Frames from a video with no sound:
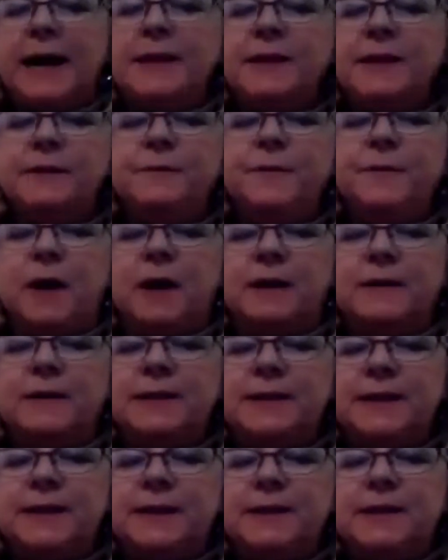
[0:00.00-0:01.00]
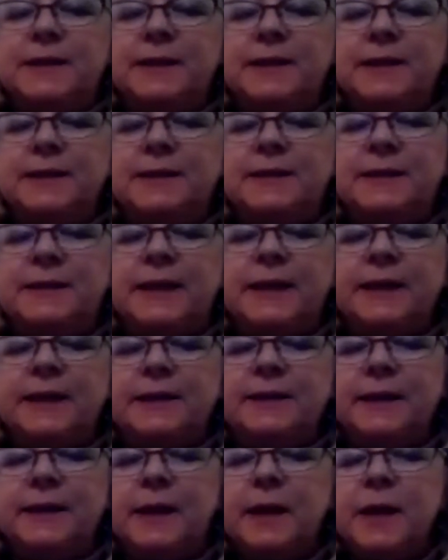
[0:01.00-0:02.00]
of tint to the
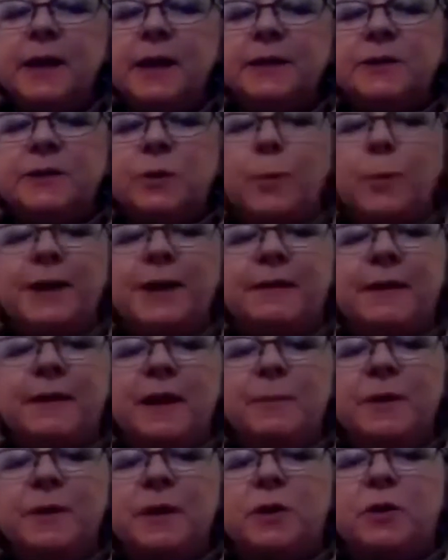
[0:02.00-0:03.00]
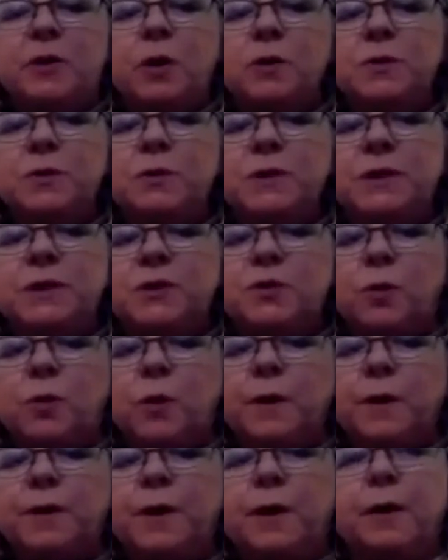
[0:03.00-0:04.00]
skin. So when you see them in the grocery
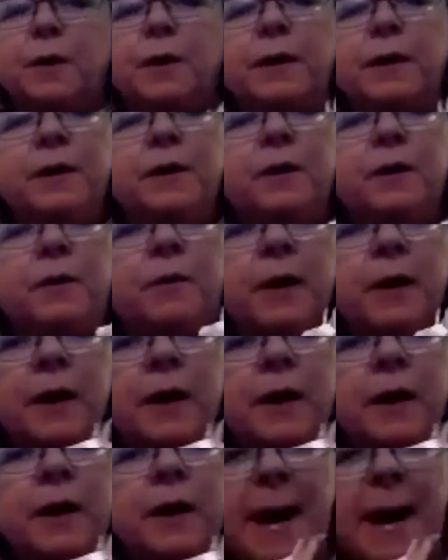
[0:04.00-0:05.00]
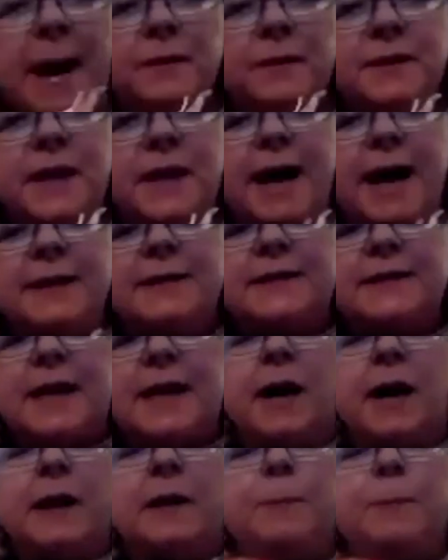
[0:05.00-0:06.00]
store, they're, you know, about that
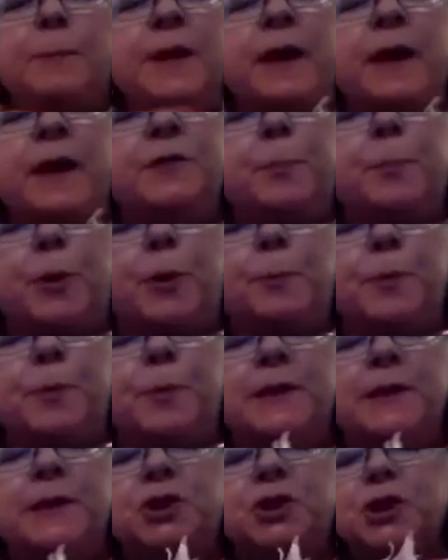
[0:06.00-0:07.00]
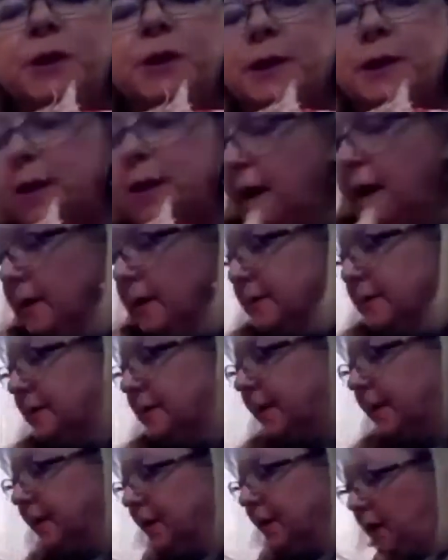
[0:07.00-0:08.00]
size, but they have the purplish
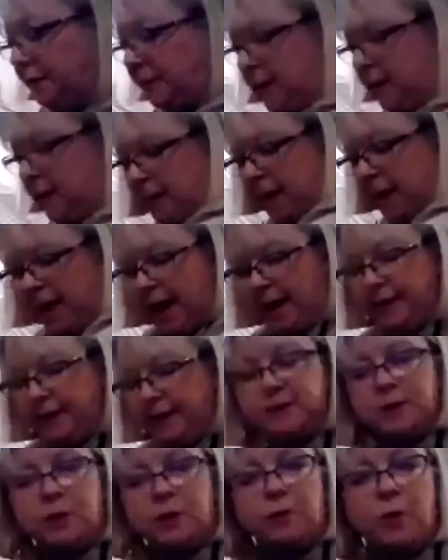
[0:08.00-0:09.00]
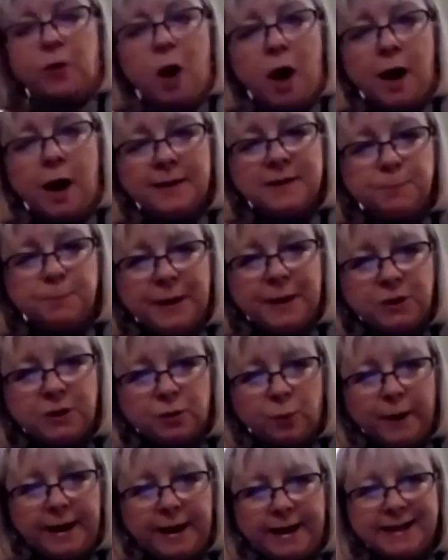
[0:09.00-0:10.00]
skin on them. And it's a cross
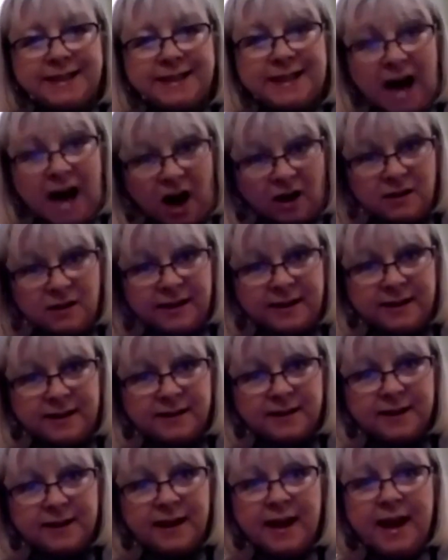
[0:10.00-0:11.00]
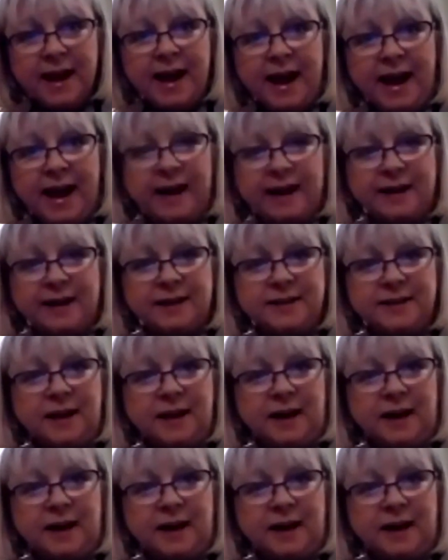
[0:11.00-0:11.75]
between garlic and